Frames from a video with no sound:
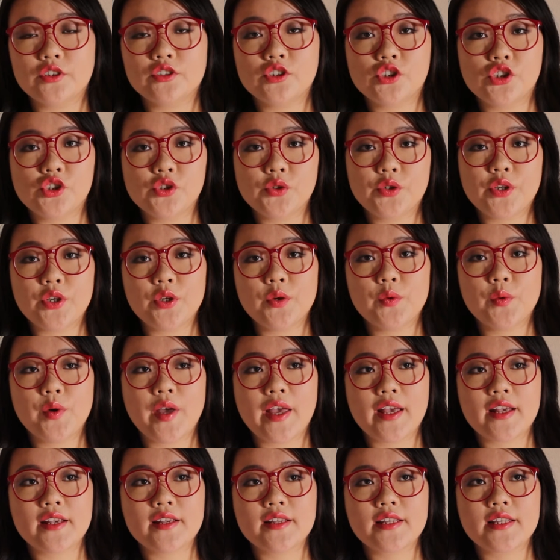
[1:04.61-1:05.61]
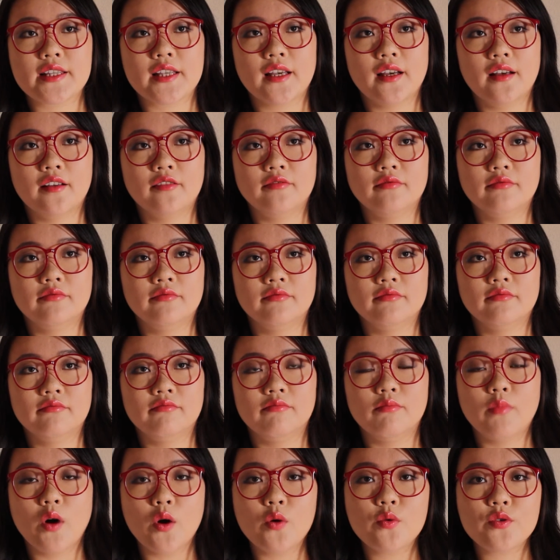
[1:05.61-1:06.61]
SUQQU is
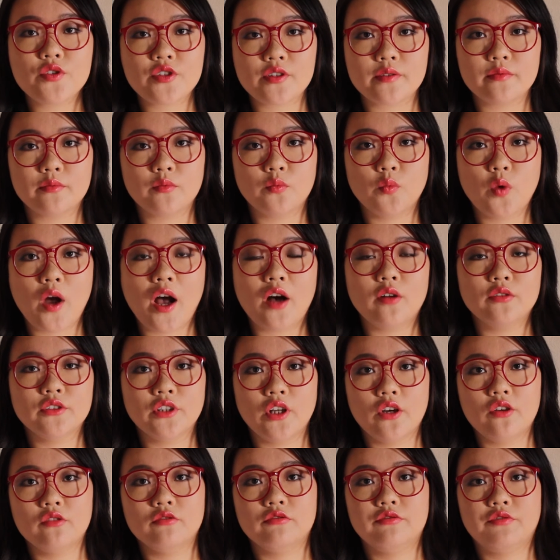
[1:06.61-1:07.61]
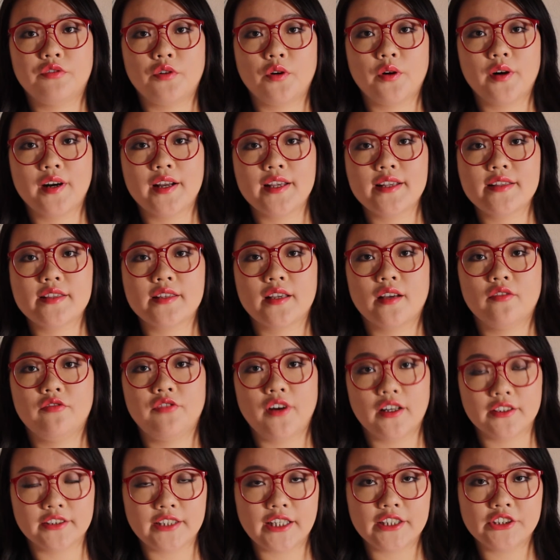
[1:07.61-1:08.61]
most well known for its
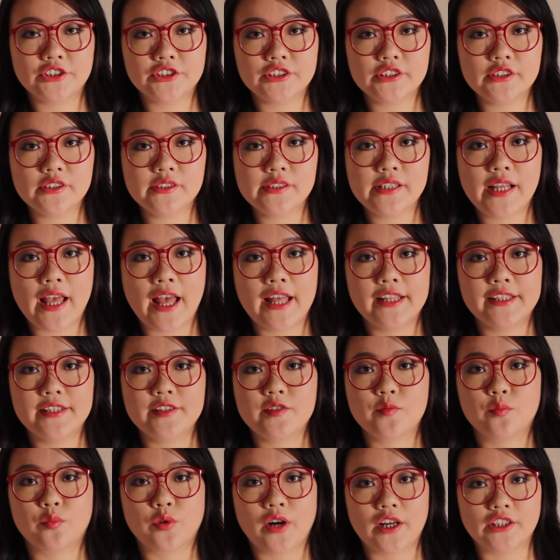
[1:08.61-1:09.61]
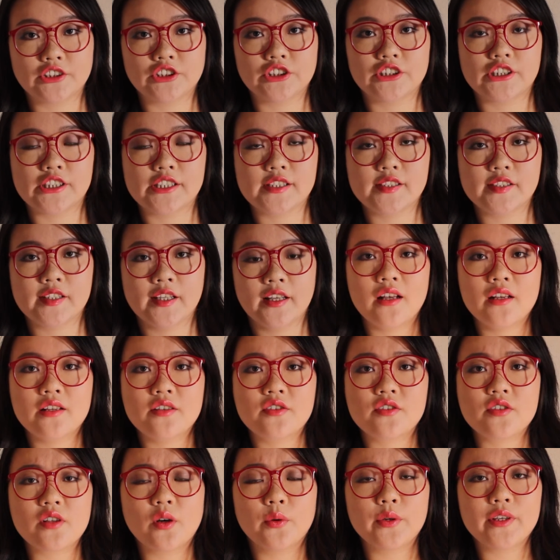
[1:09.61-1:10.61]
foundation and its brushes.
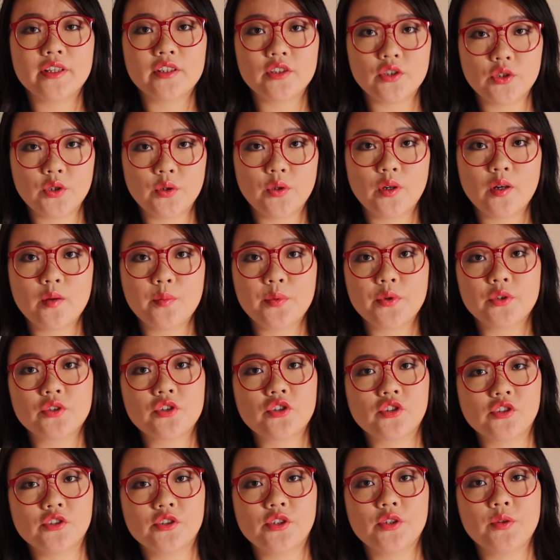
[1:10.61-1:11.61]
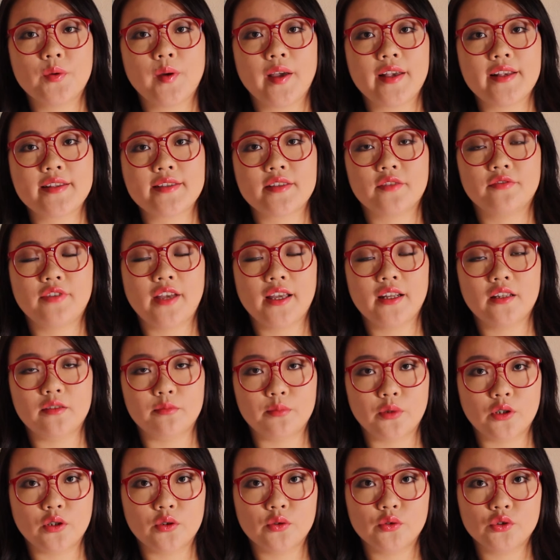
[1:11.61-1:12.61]
So in Europe, SUQQU is
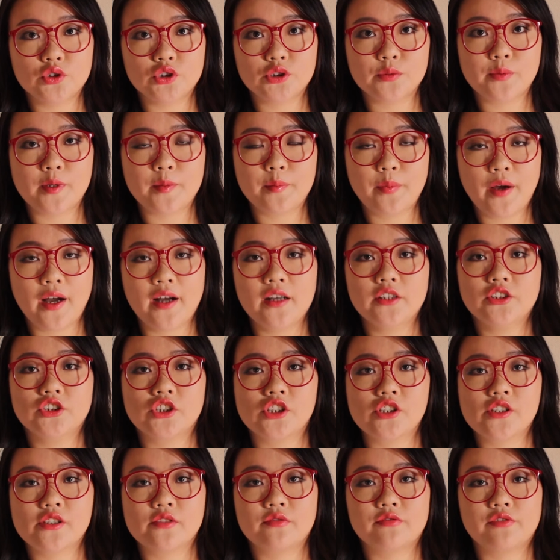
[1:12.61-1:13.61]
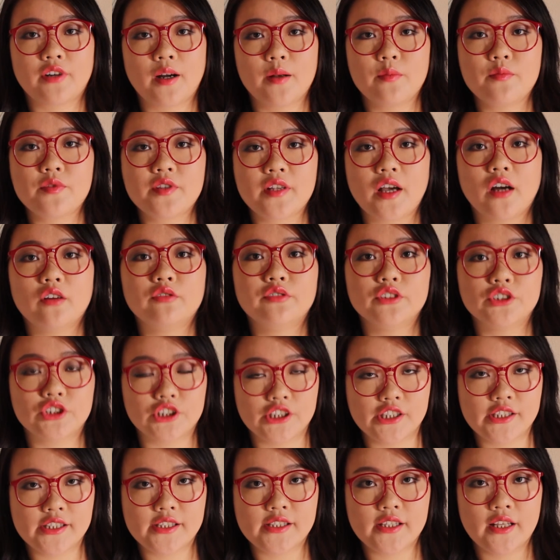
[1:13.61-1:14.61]
available to be purchased from
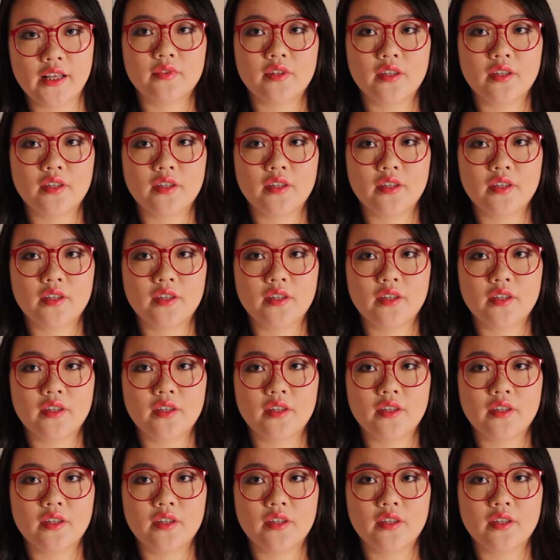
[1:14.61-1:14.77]
Selfridges.